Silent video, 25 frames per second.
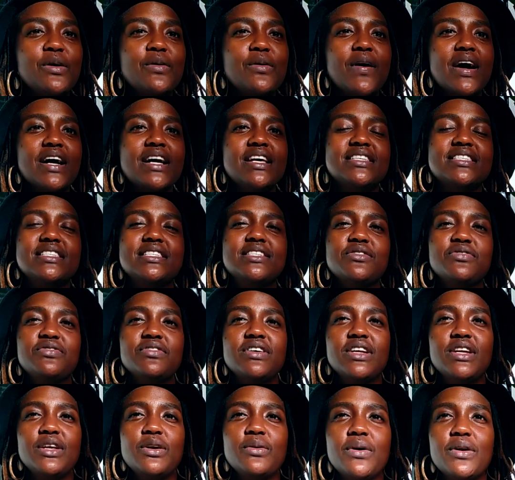work is
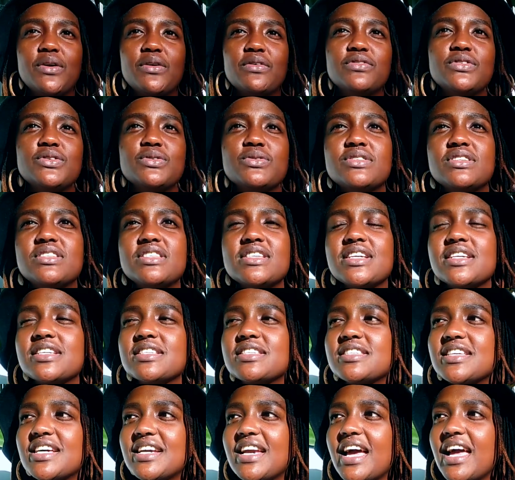definitely one of those things
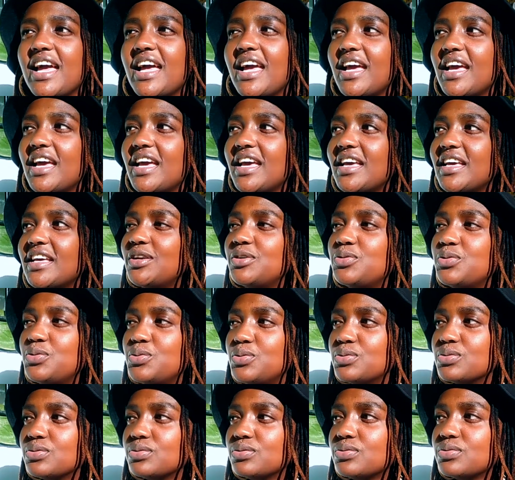that I
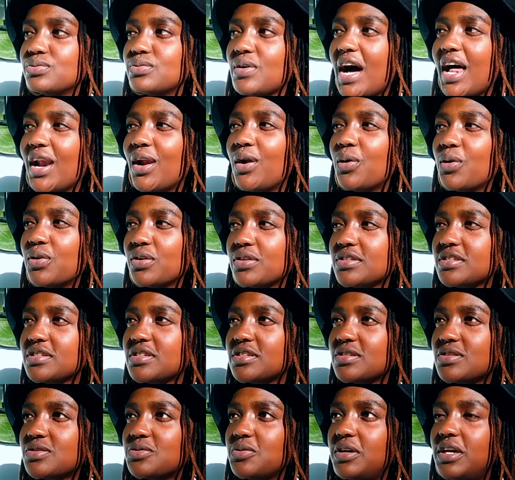do a lot
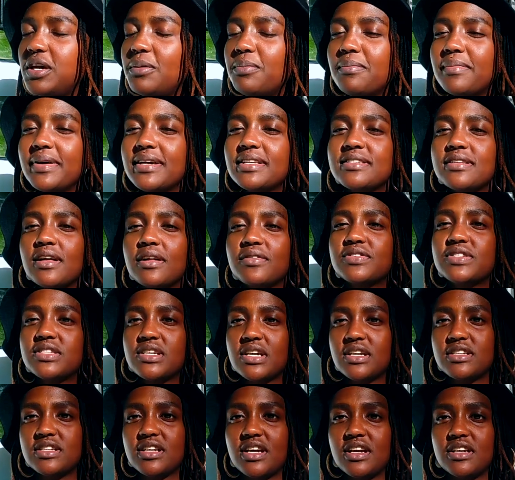to keep myself
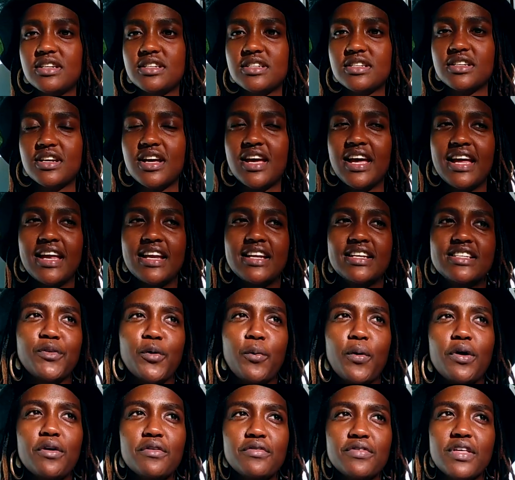centered. And
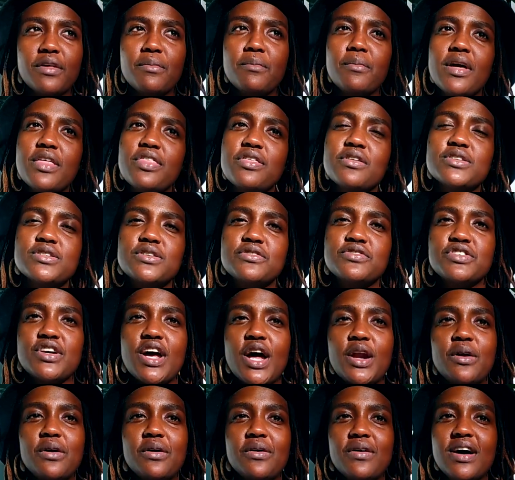one of the methods of
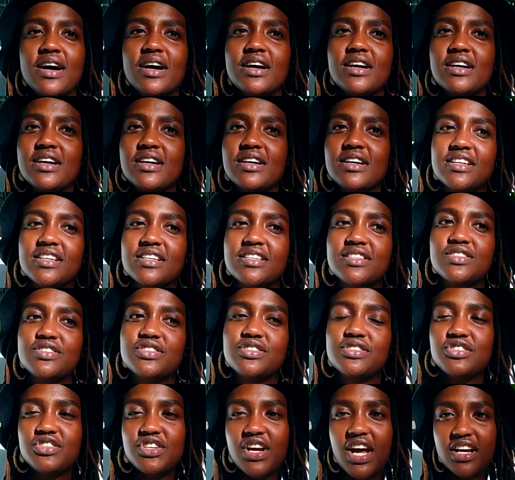shadow work is
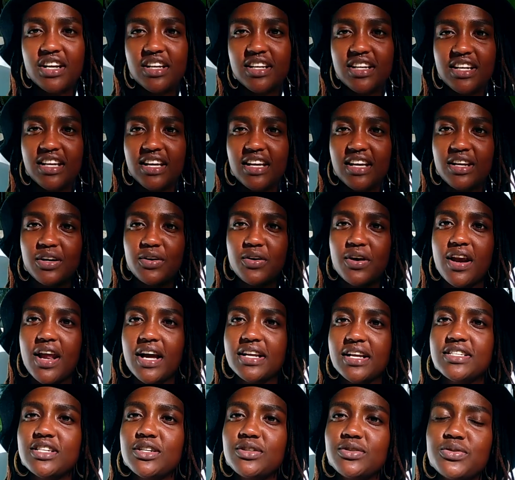journaling and
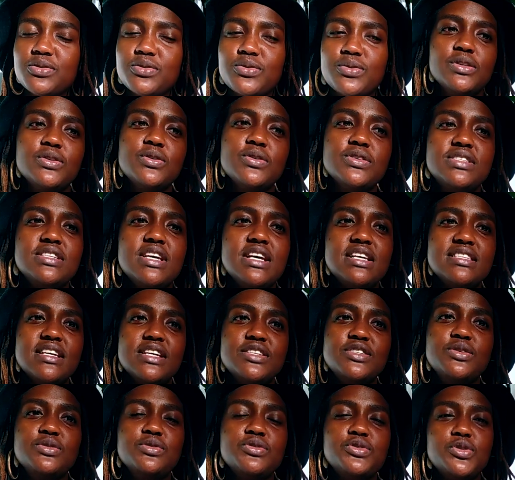connecting to those things
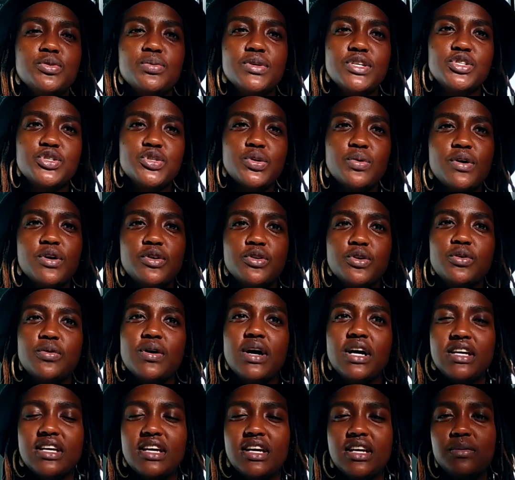that you used to enjoy when you were
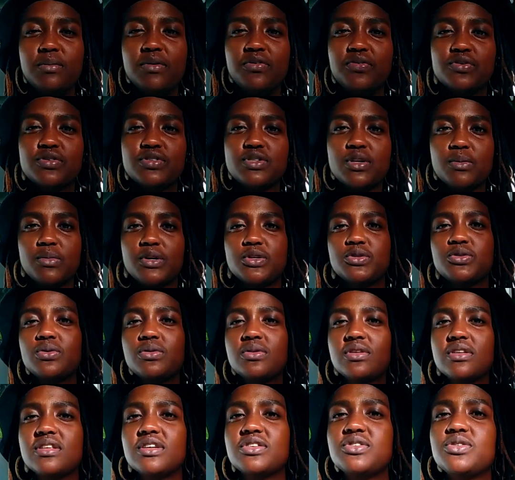a kid before someone
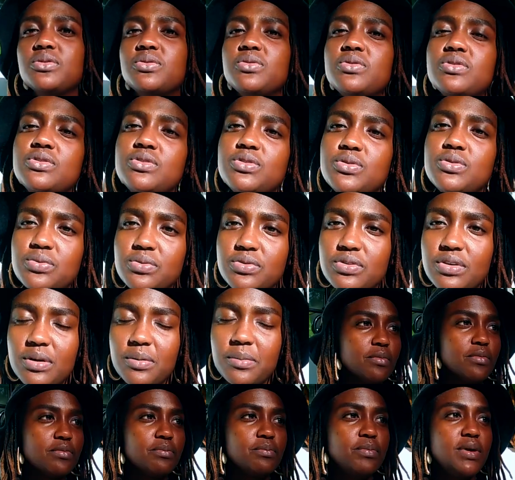told you that you couldn't do
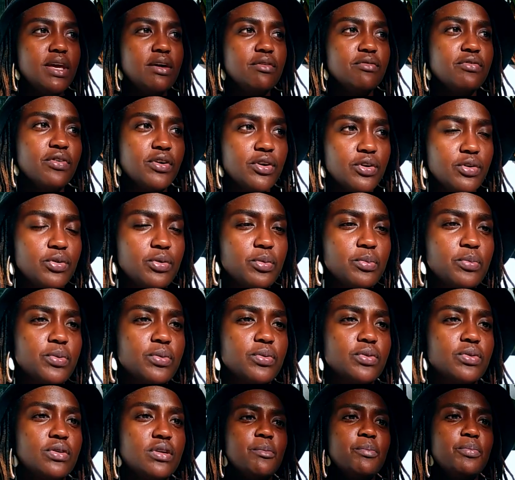them. Being
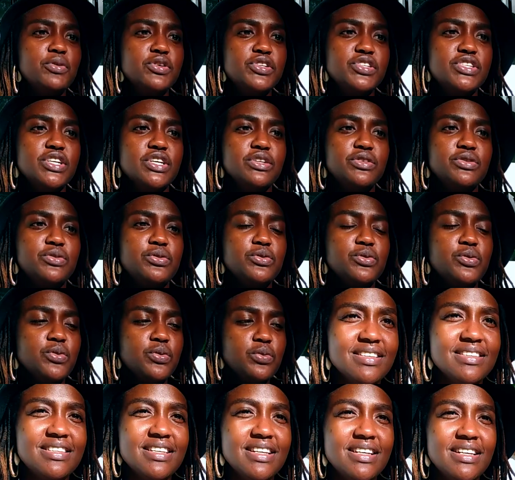vulnerable, pushing through
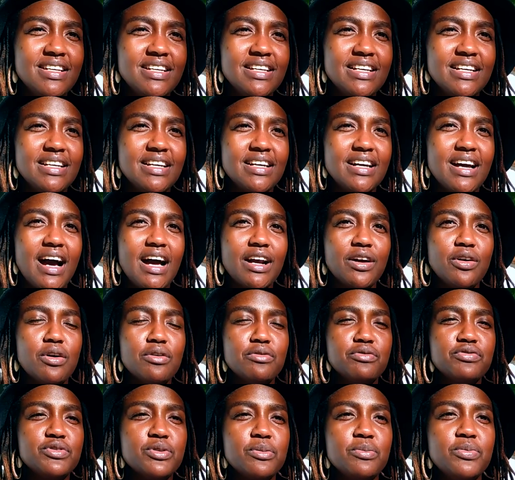the
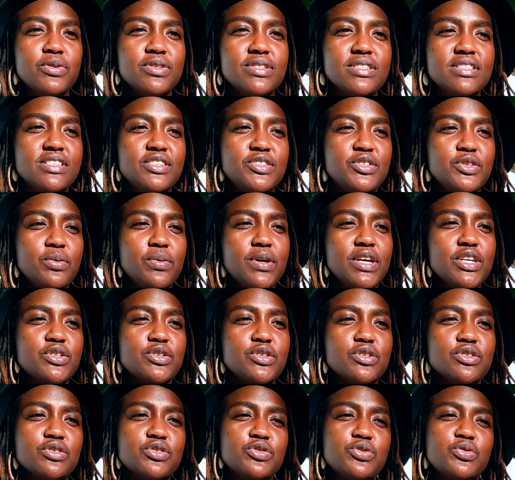uncomfortable
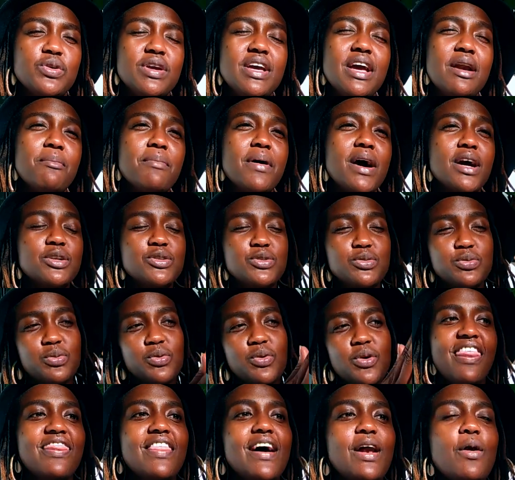situations to get back
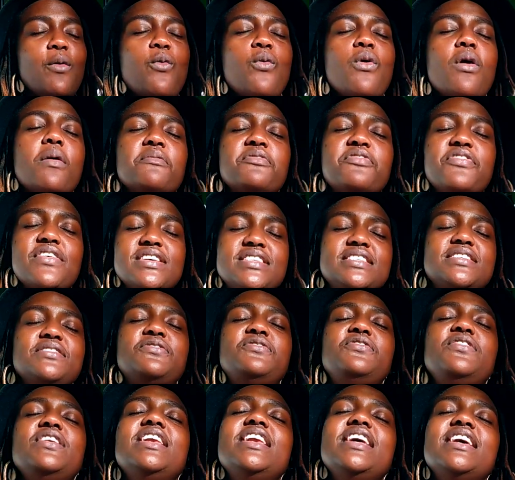to that warm, fuzzy
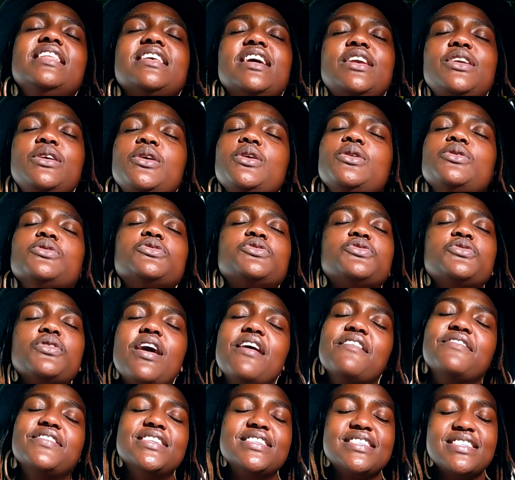feeling that you used to
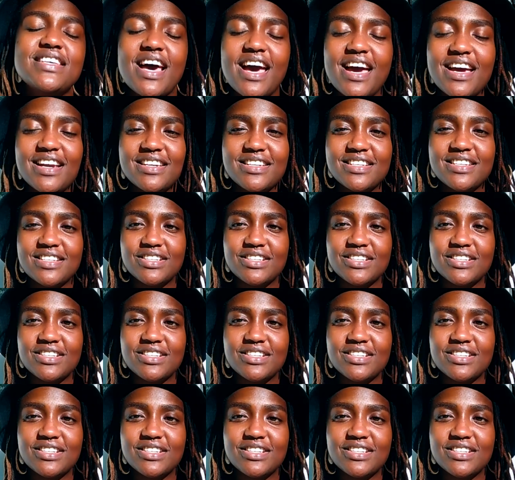have inside.